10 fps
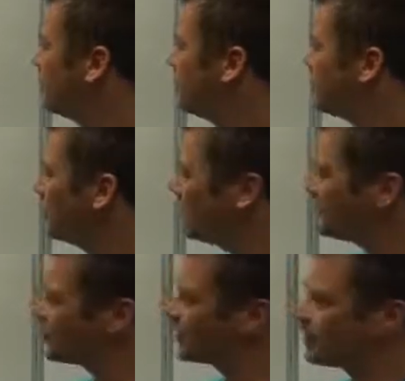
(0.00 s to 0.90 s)
So we still
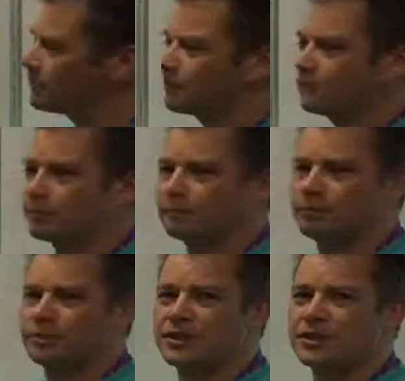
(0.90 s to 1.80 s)
have the same
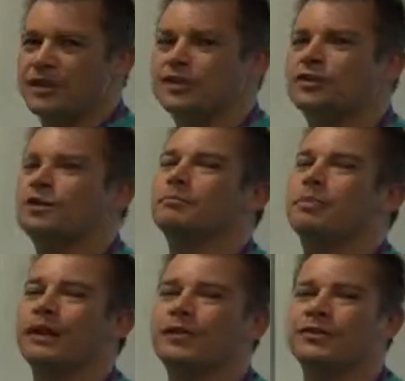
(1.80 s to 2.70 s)
percentage
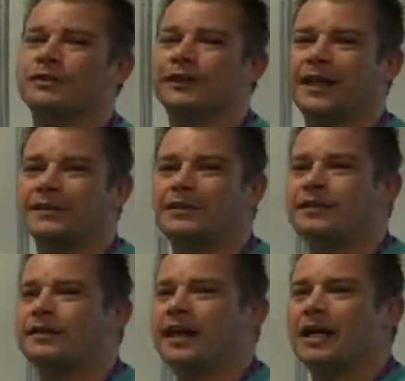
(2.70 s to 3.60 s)
components of
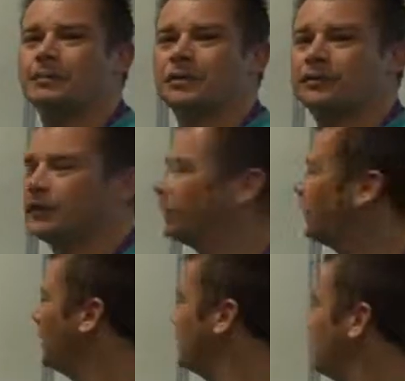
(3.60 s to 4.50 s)
gases in the
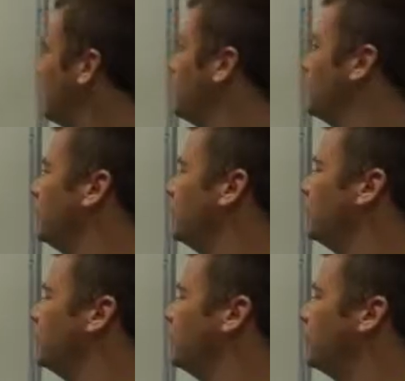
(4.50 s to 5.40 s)
atmosphere higher up.
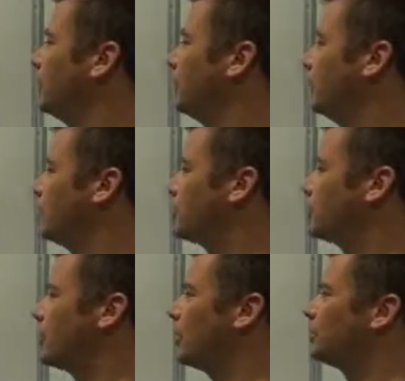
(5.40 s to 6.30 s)

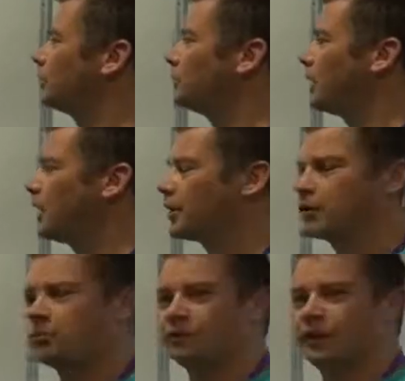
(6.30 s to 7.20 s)
Just the overall
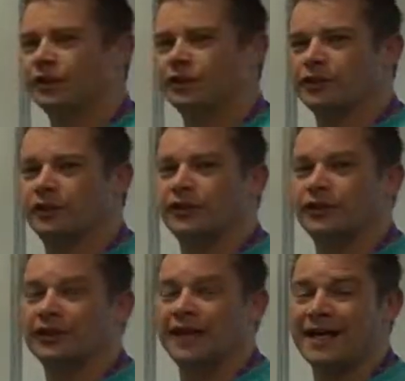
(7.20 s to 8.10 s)
partial pressure of
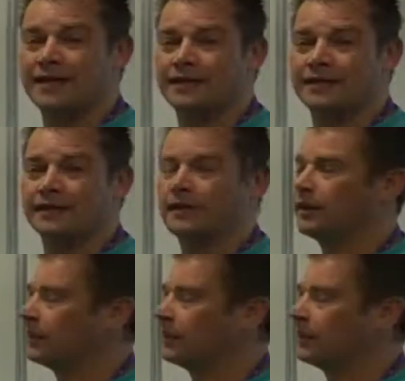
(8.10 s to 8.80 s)
each gas,